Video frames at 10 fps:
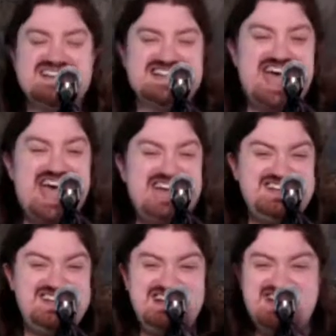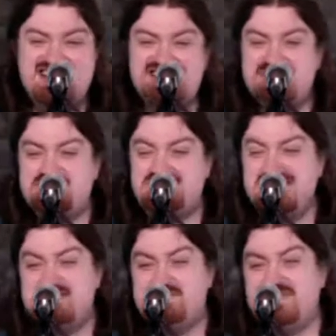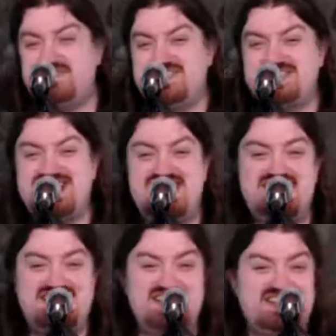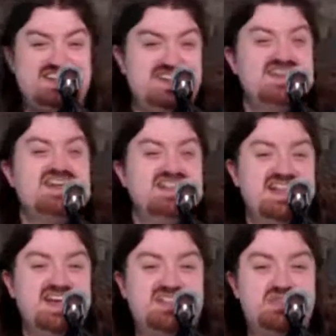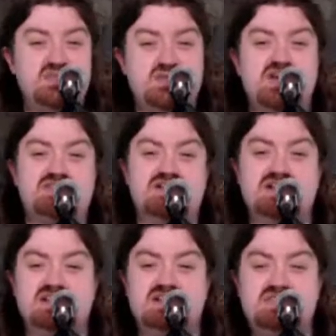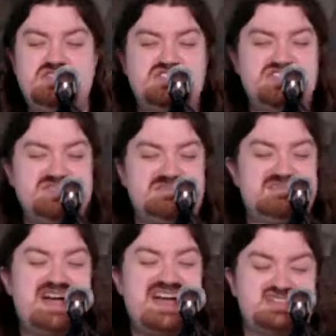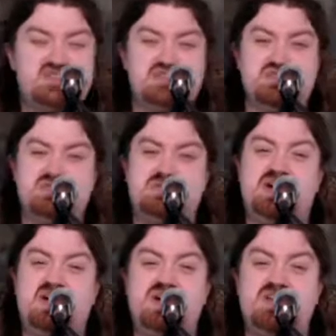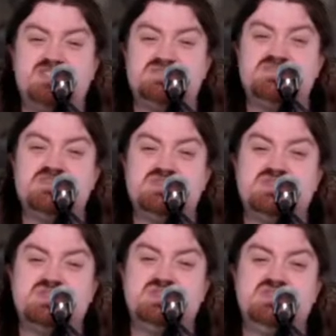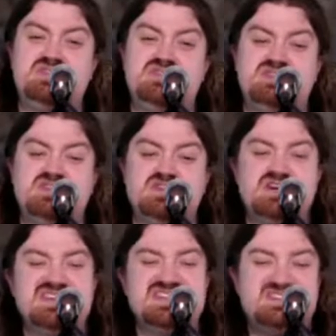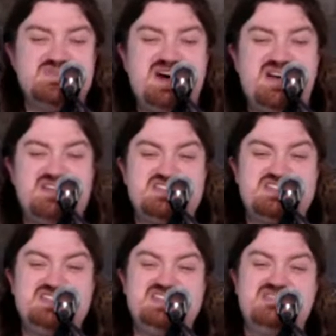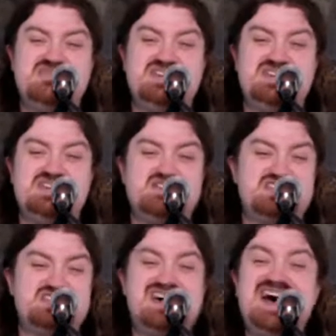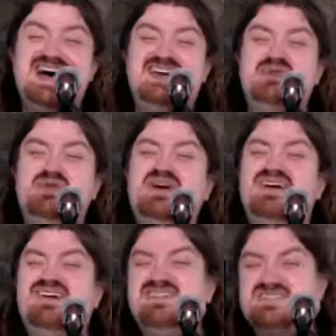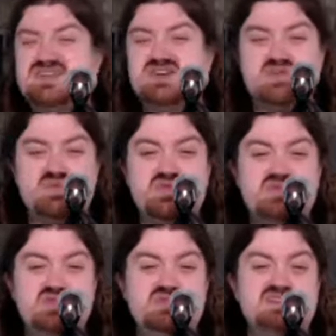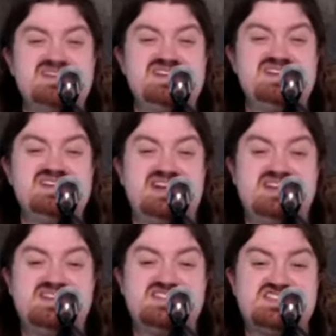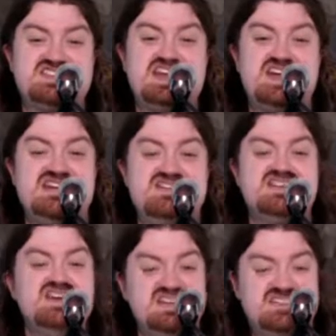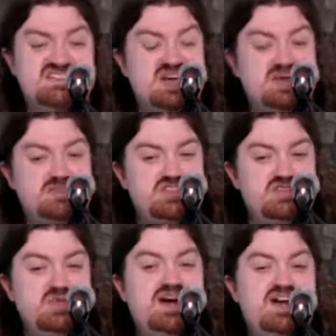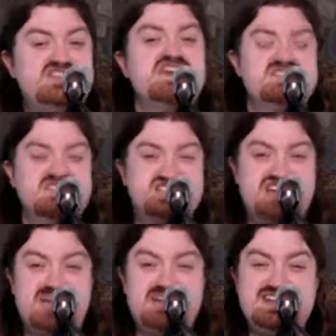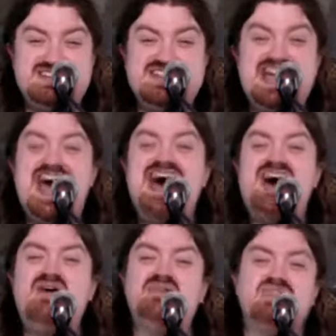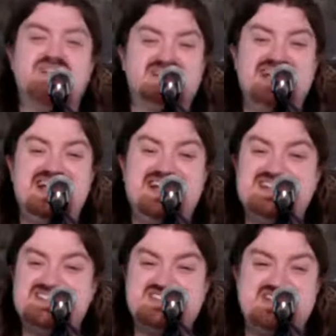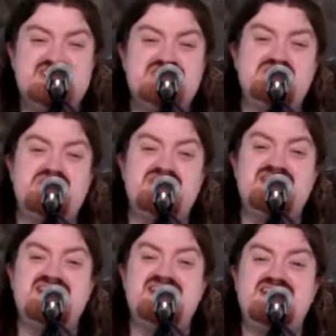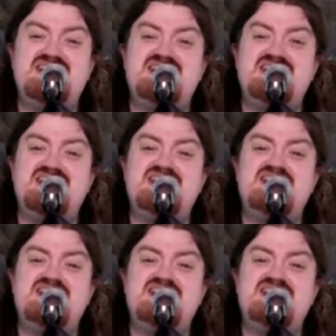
can you hear the people singing? Let the revolution pass through Baltimore. These martyrs leave their sidewalks wounded and stained. It's up to us to summon down the cleansing rain.